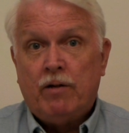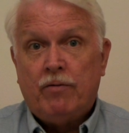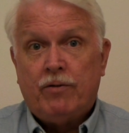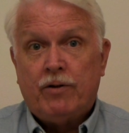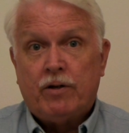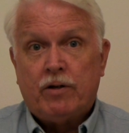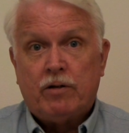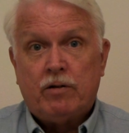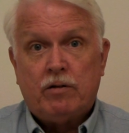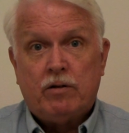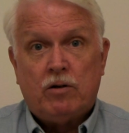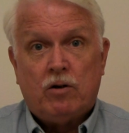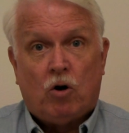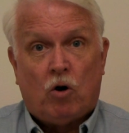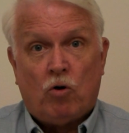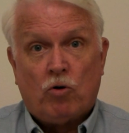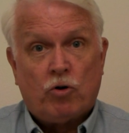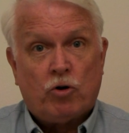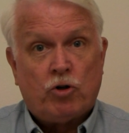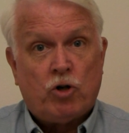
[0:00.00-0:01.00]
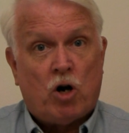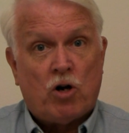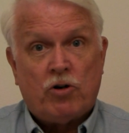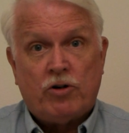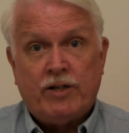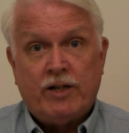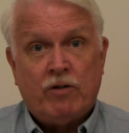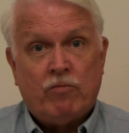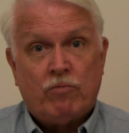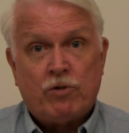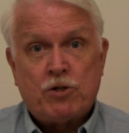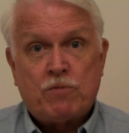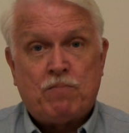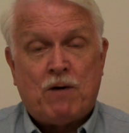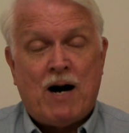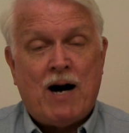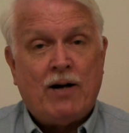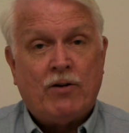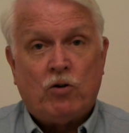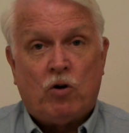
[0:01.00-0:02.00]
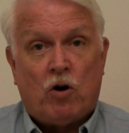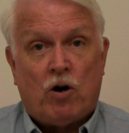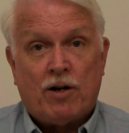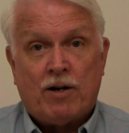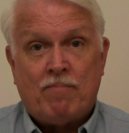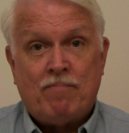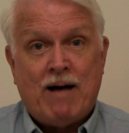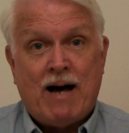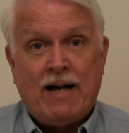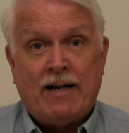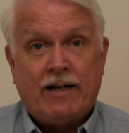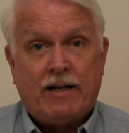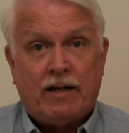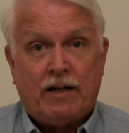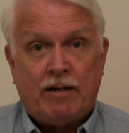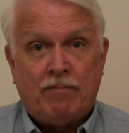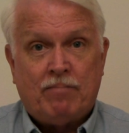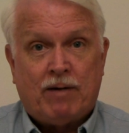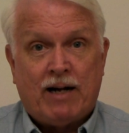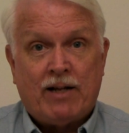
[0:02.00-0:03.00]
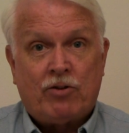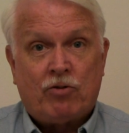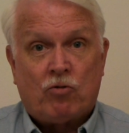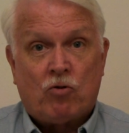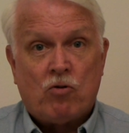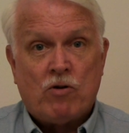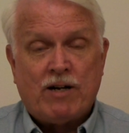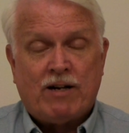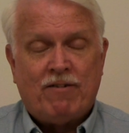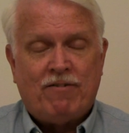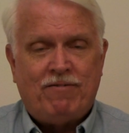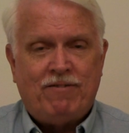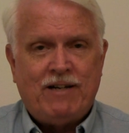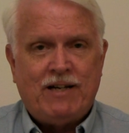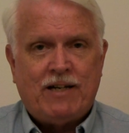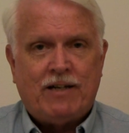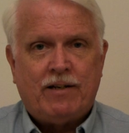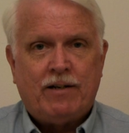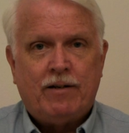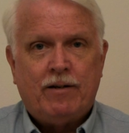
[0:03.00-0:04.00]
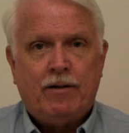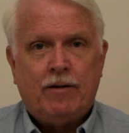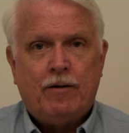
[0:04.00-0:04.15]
The older daughter didn't respond automatically by throwing a fit.